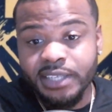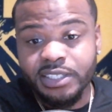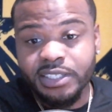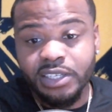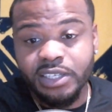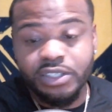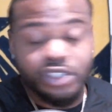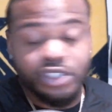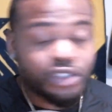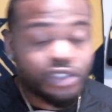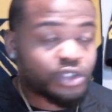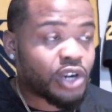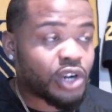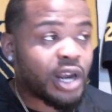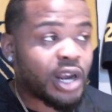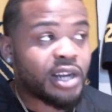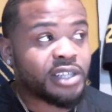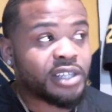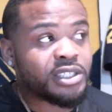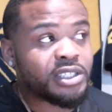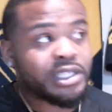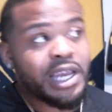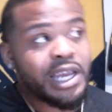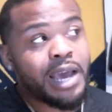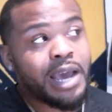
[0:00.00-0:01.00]
They're just trying to
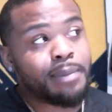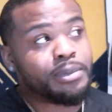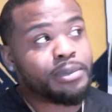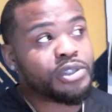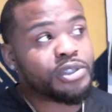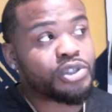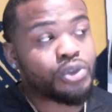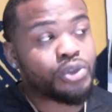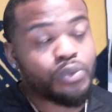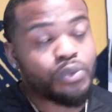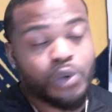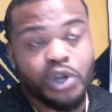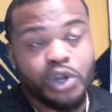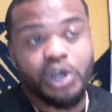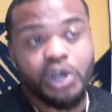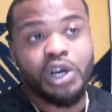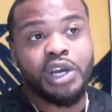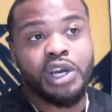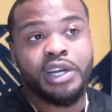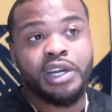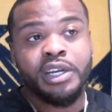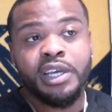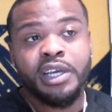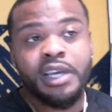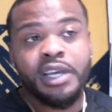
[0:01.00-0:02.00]
establish the
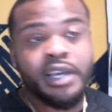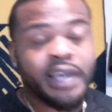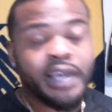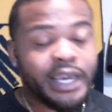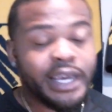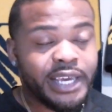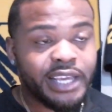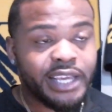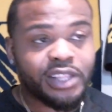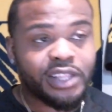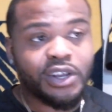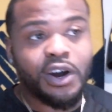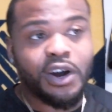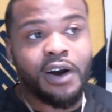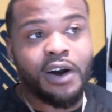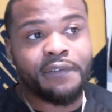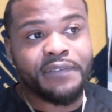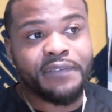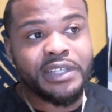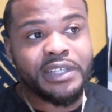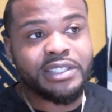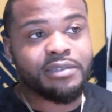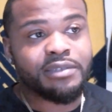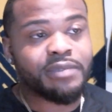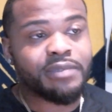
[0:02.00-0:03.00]
run and get the
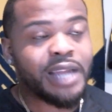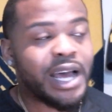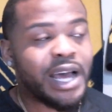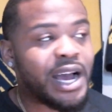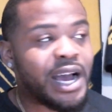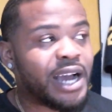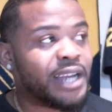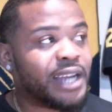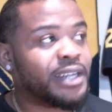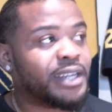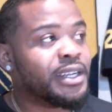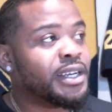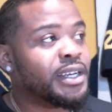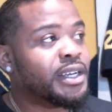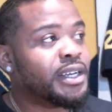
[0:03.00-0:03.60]
offensive line